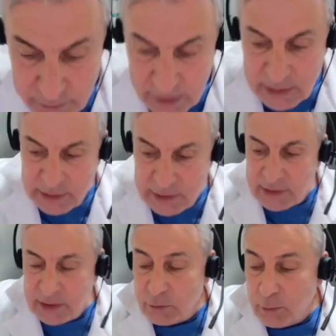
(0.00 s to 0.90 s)
Max.
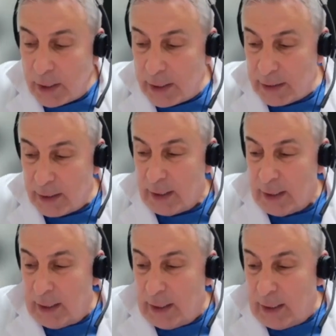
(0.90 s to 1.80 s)
This is why
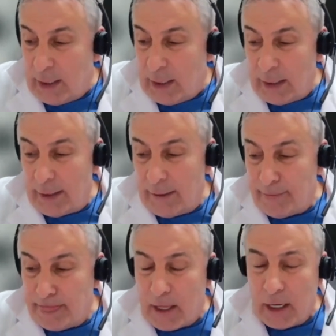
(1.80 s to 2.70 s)
I
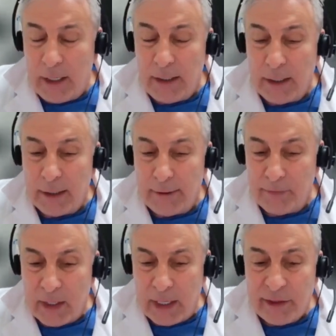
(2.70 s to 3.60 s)

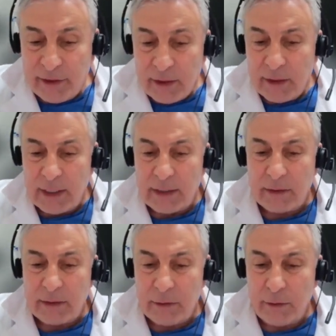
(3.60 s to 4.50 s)
think that
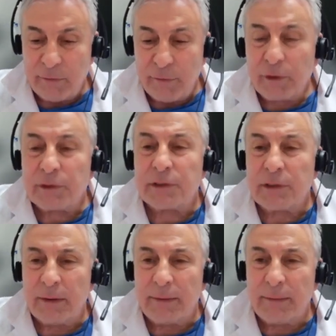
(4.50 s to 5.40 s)
the first
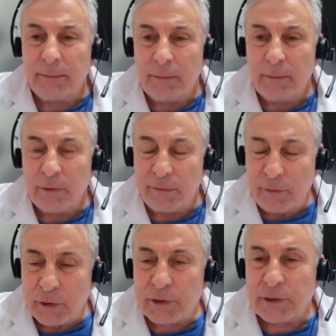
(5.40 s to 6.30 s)

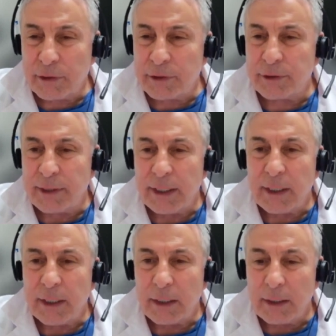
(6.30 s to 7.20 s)

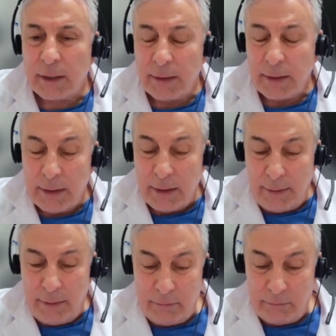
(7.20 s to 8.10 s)
surgery,
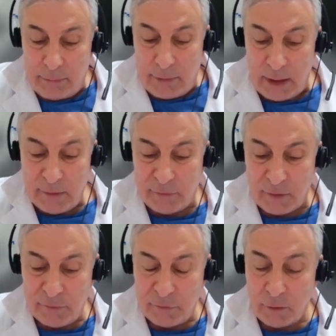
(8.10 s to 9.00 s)

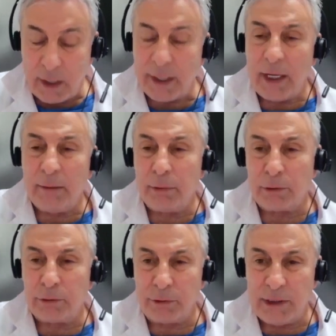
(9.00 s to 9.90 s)
if you are able
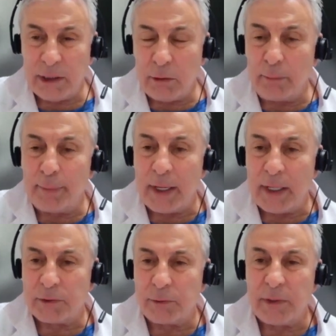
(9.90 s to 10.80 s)
to
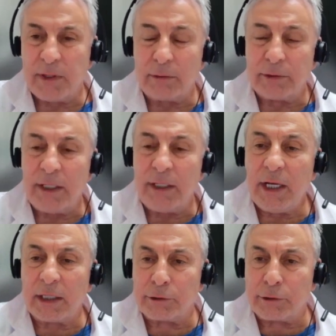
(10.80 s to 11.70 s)
decompress without any
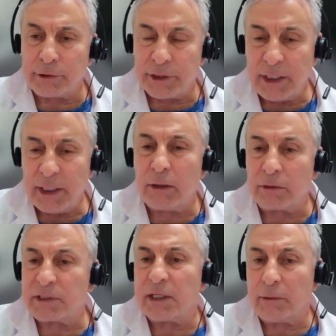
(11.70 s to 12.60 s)
iatrogenic
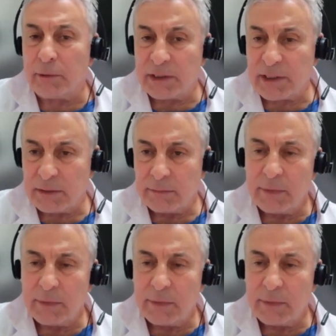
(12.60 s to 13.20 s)
consequence,